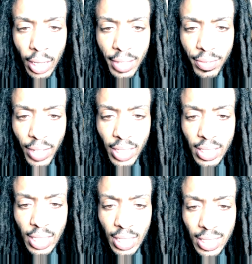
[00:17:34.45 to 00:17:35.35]

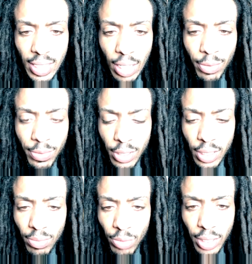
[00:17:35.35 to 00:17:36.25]
invested himself for
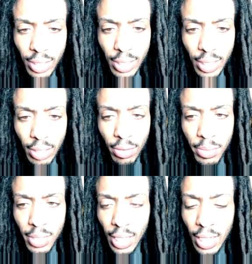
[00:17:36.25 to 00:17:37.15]
some reason. You know what I'm
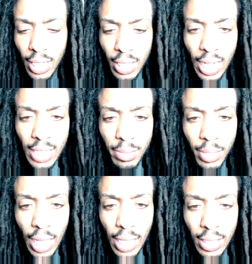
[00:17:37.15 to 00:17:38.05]
saying? And not to
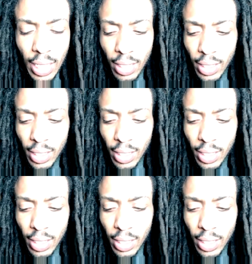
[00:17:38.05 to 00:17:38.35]
be like that.